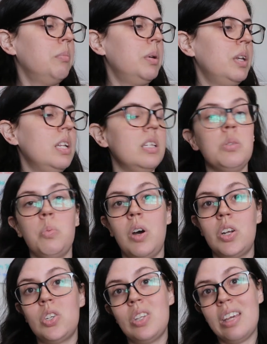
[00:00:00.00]
But it's
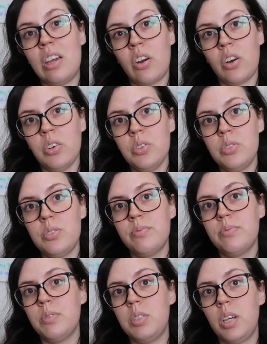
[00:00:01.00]
Watch the Girls.
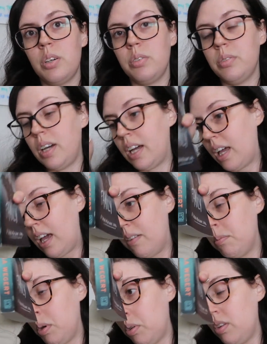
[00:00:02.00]
So I
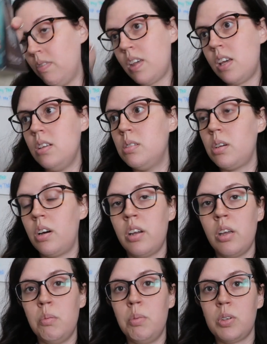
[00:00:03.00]
have both of these
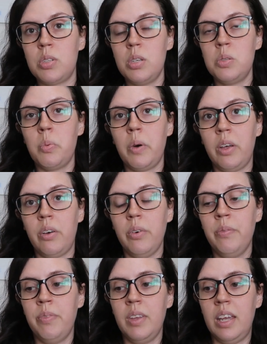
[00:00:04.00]
audiobooks as
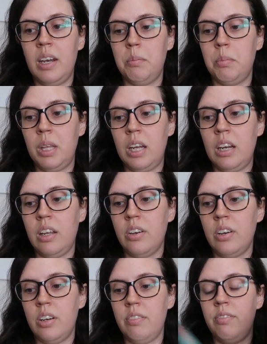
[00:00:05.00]
well, and I'm planning
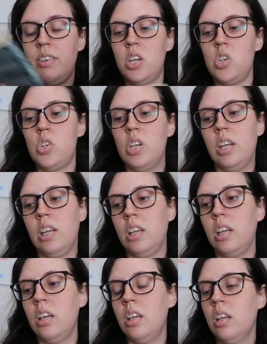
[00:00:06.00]
on
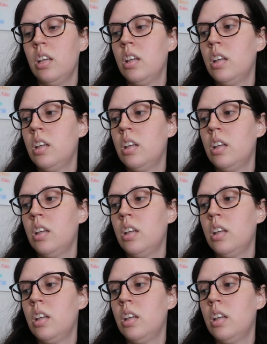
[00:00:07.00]
finishing